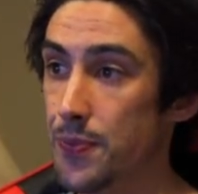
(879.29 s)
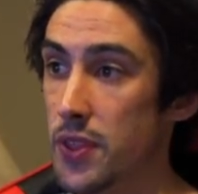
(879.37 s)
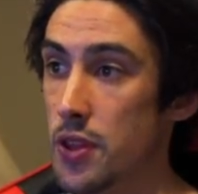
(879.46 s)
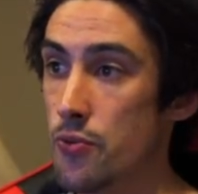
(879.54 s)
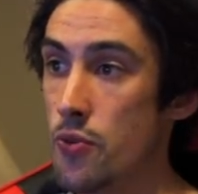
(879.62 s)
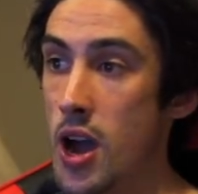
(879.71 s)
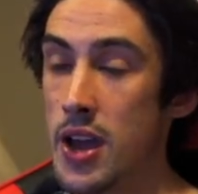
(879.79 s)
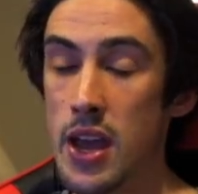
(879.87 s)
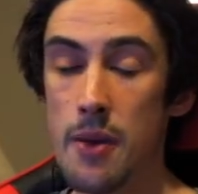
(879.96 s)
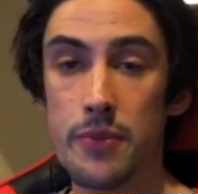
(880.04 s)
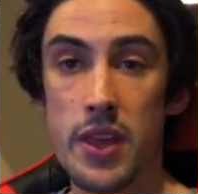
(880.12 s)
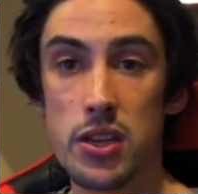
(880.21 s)
The
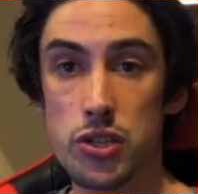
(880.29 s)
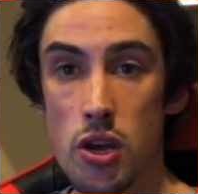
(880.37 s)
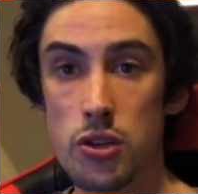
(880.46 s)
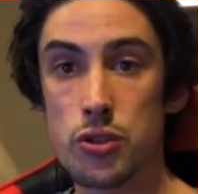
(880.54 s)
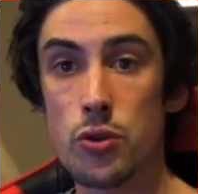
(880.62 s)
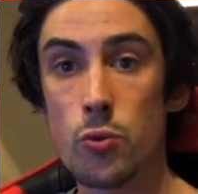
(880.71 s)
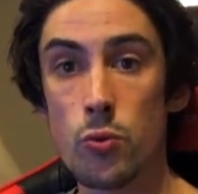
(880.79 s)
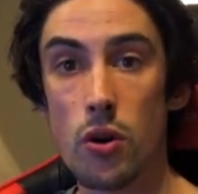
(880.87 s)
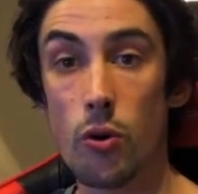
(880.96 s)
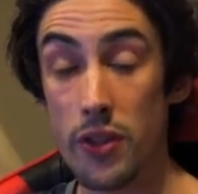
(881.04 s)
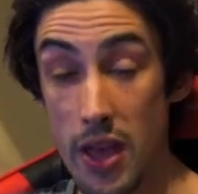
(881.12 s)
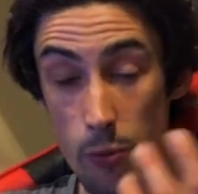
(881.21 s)
write-up that shows you,
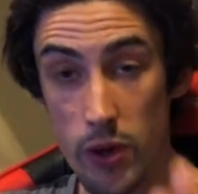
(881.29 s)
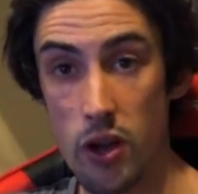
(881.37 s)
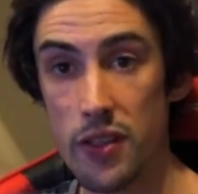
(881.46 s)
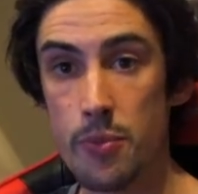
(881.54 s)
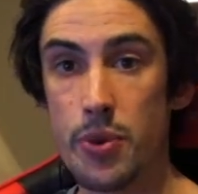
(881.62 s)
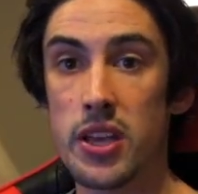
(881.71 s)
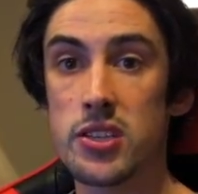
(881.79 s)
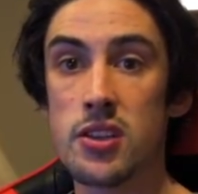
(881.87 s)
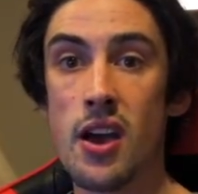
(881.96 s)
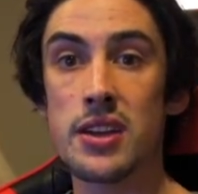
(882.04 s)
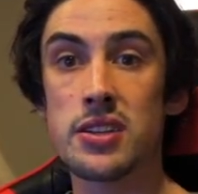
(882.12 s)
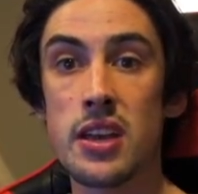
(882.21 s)
or that we got the
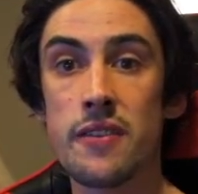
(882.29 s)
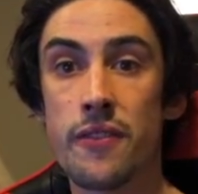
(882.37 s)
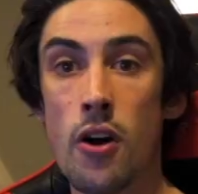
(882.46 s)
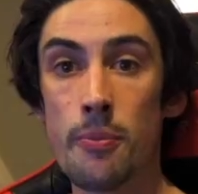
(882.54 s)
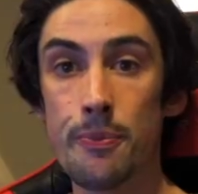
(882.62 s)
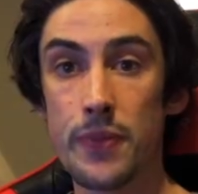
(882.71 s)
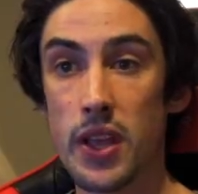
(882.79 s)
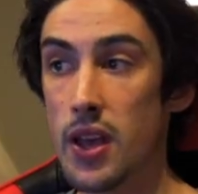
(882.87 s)
PCI ID from,